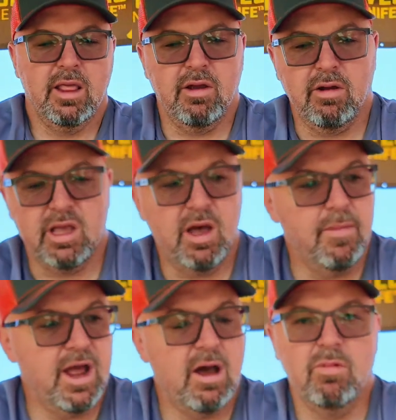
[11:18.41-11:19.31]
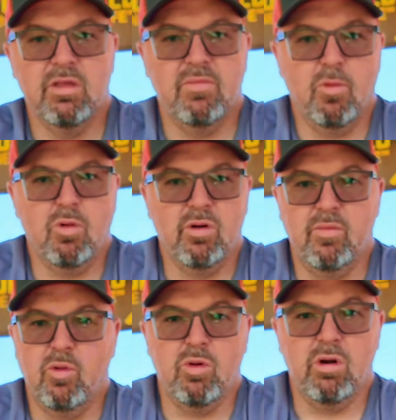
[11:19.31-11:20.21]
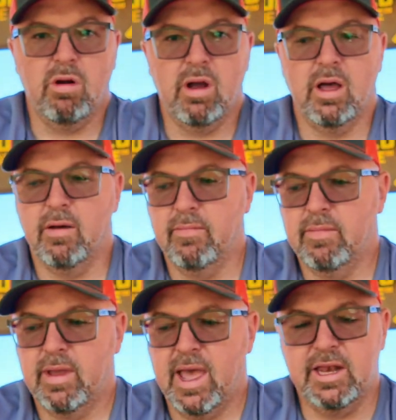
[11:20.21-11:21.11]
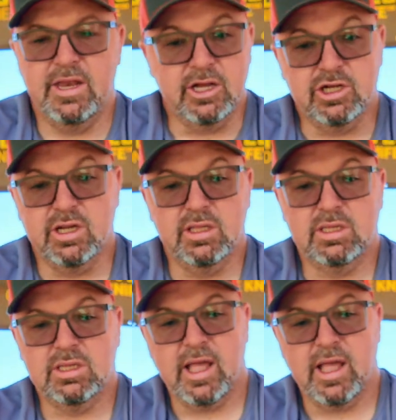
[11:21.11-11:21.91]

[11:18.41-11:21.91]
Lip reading: They're coming out with more and more additions.